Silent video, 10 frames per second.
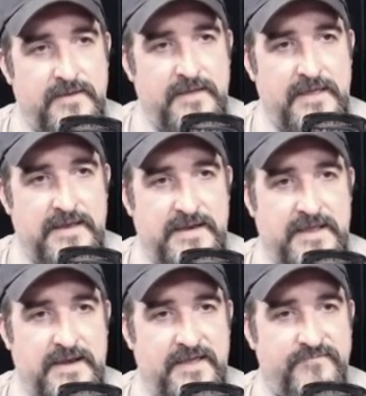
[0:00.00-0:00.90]
And
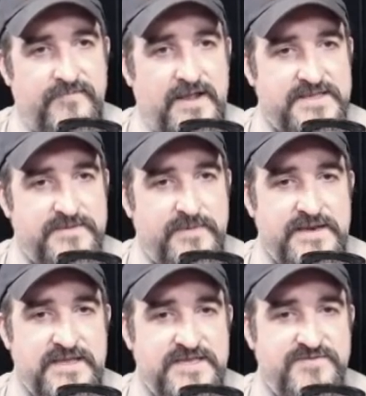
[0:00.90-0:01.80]
then I've got some
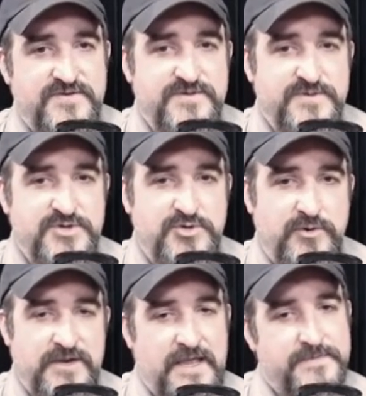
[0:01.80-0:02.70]
ideas for some
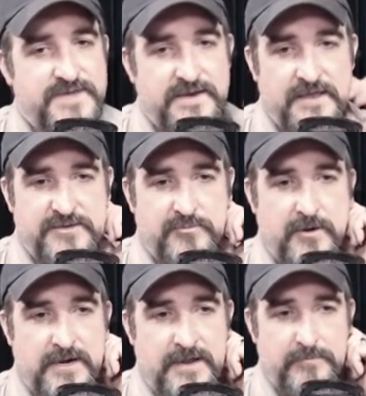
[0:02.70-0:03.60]
short games I'd like to
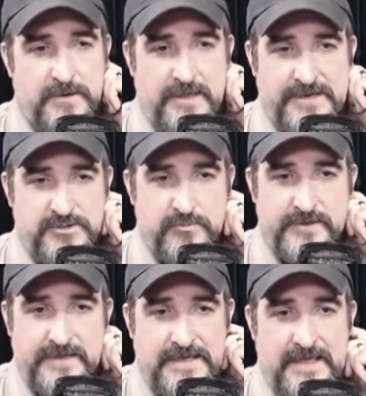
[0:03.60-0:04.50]
run, and I would like to
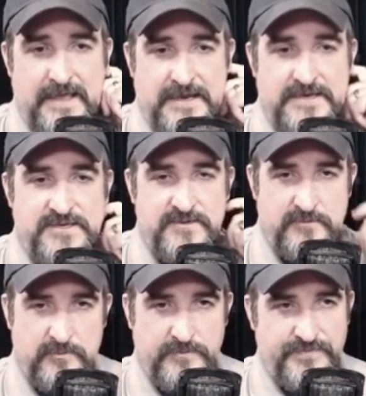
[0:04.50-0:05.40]
really get
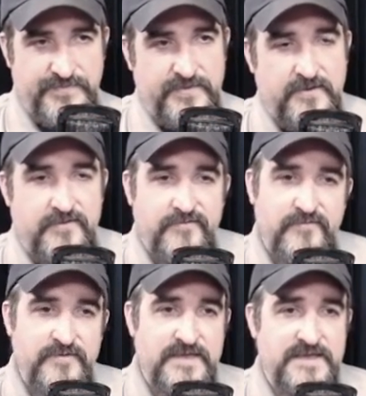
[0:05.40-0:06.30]
into
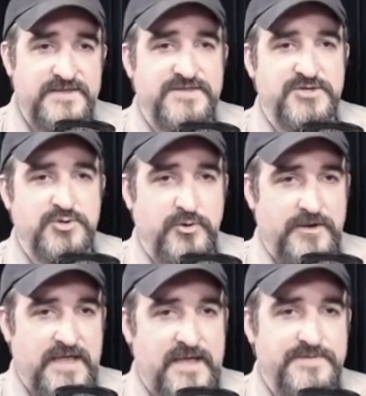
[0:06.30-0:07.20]
for these short
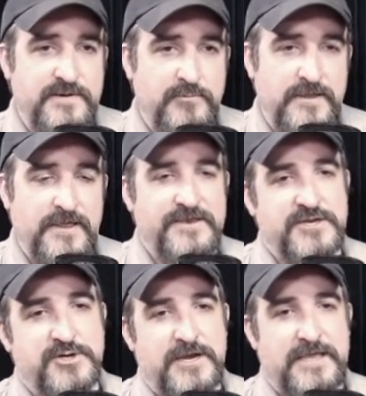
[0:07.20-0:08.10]
games. I'd really like
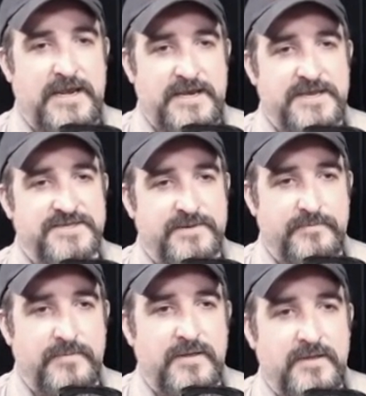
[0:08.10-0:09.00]
to try to get into
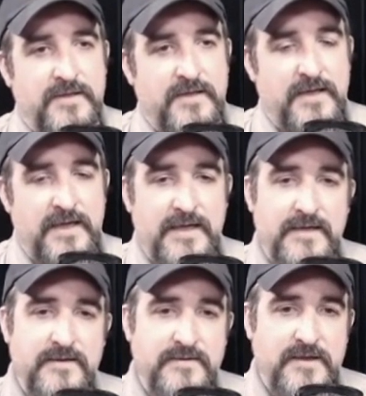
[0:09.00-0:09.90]
some
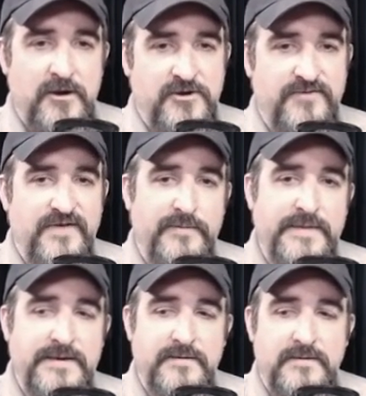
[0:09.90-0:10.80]
character
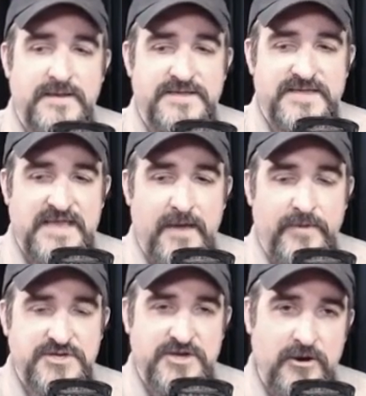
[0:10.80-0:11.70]
development and see how
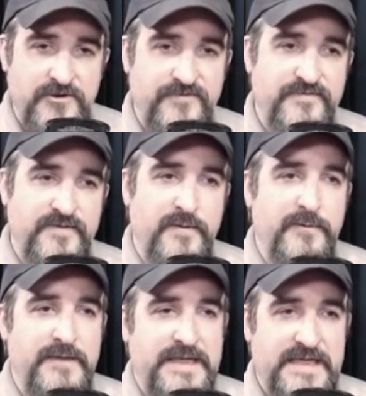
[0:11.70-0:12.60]
much character
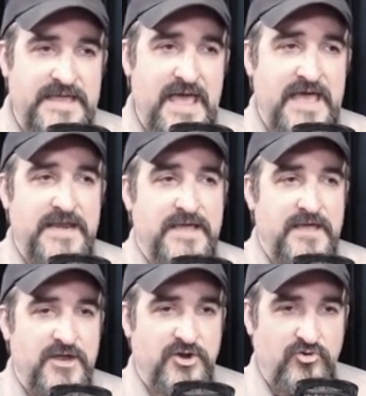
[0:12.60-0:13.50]
development we can get
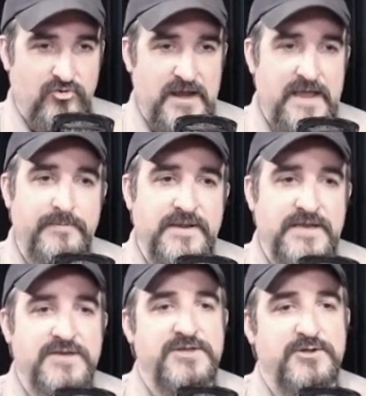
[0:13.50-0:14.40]
crammed
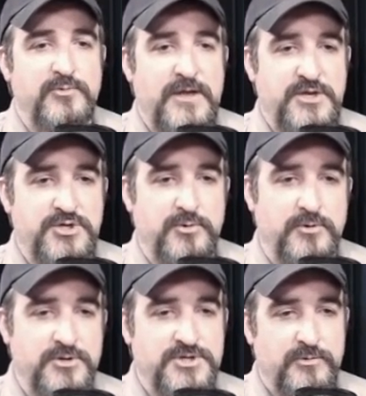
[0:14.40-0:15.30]
into a
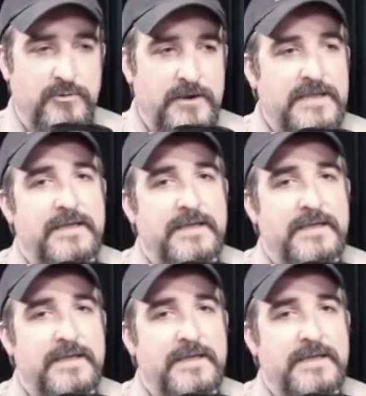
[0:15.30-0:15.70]
shorter story,